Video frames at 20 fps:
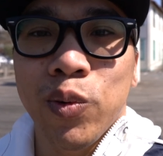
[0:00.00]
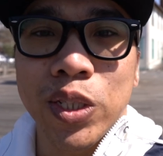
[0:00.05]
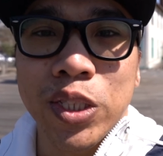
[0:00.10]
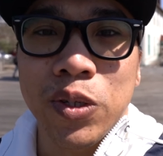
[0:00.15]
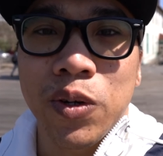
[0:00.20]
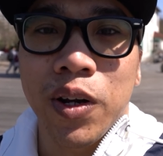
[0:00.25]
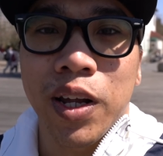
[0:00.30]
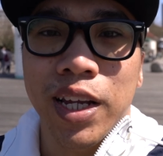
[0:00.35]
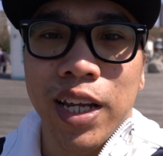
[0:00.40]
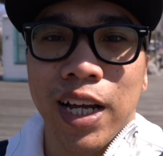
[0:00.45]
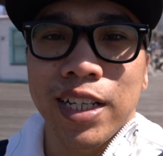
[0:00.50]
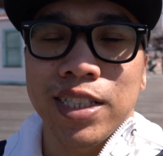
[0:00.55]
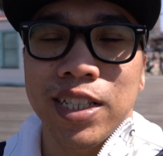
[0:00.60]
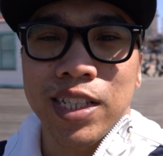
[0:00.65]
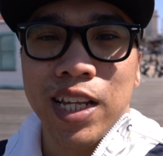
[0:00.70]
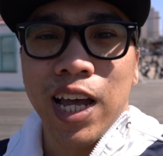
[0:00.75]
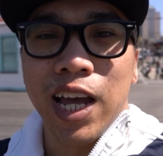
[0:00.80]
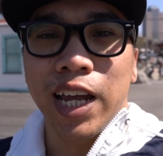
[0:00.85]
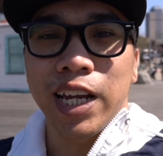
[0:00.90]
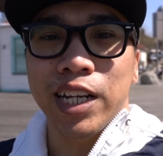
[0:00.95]
What's going on, guys? It's
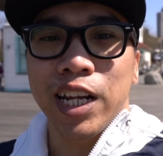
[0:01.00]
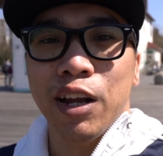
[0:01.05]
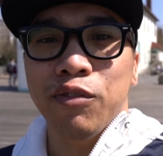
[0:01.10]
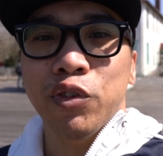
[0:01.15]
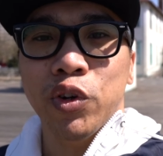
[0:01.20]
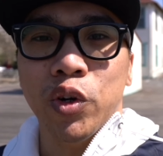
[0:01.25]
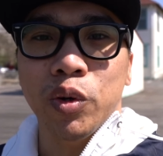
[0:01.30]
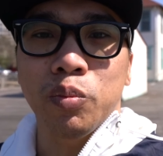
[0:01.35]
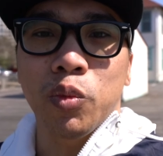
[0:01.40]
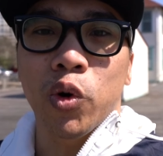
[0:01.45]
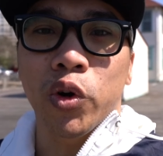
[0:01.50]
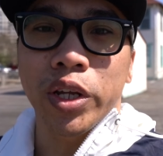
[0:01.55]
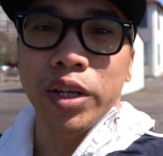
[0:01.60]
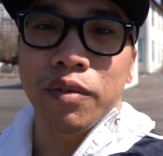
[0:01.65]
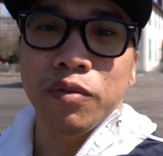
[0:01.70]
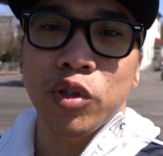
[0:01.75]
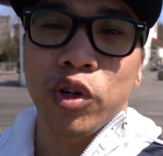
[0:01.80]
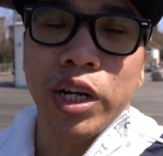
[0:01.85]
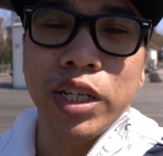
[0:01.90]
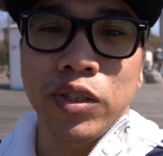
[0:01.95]
Hi, and after a morning
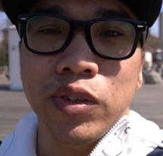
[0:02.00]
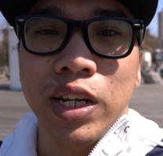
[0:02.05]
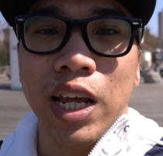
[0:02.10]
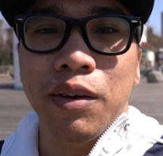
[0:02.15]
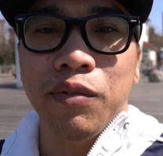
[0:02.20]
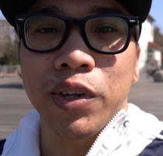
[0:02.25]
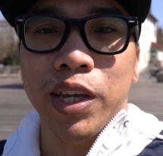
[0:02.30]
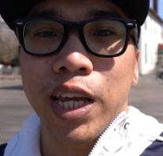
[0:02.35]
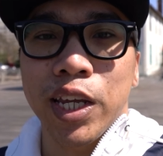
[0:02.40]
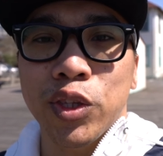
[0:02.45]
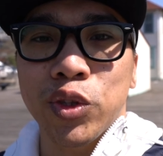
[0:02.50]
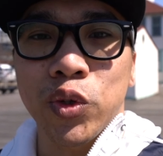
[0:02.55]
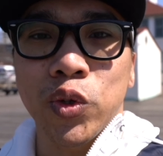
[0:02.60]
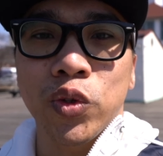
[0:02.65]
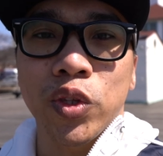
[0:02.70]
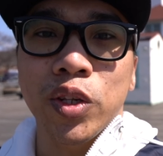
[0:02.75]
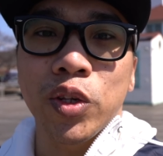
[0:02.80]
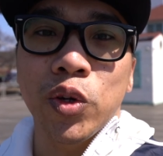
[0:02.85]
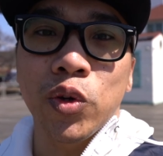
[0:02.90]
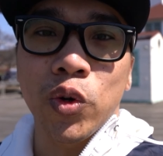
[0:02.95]
of trying to navigate through
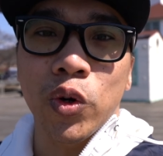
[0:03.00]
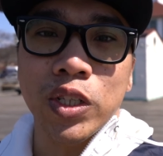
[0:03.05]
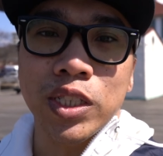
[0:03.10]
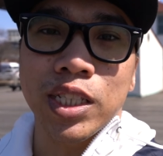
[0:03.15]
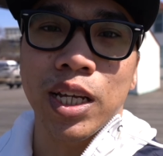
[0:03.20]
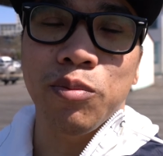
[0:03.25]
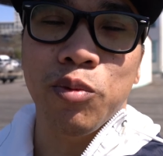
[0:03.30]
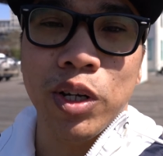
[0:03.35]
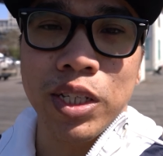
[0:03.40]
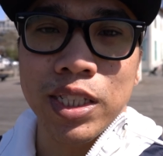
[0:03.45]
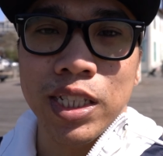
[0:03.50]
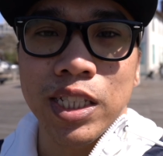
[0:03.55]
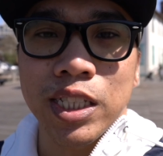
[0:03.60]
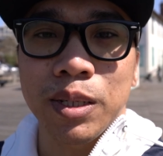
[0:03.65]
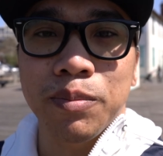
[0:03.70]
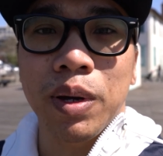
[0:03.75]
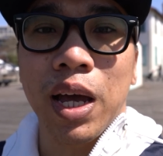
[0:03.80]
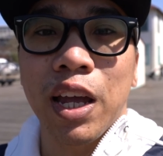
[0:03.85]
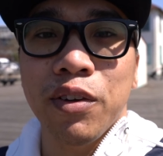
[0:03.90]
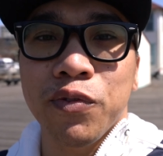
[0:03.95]
the New York subway
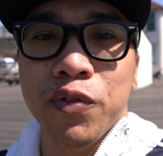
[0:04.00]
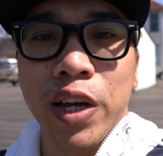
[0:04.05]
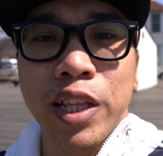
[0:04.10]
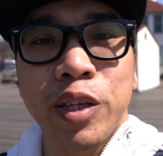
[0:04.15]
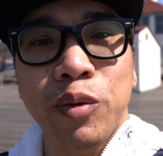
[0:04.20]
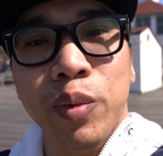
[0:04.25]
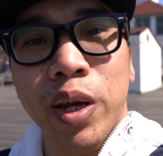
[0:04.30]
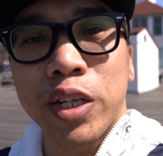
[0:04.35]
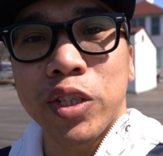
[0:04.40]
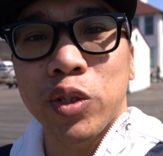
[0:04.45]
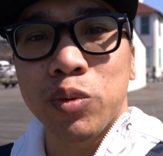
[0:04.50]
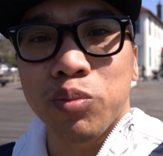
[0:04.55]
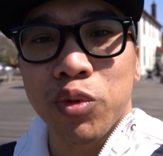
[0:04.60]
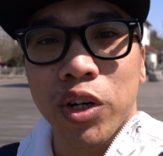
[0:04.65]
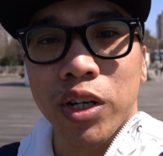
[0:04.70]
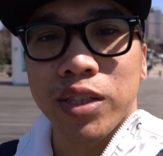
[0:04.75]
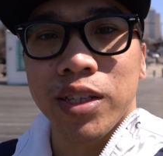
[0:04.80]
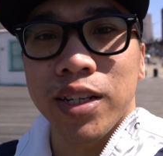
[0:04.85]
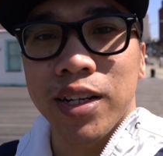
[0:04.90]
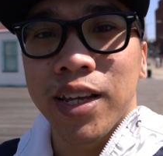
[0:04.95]
system, I finally made it to
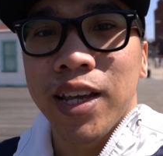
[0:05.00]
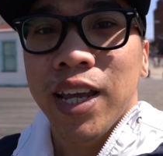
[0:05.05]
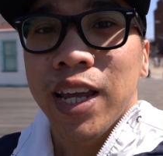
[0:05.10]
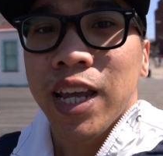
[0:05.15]
Brooklyn,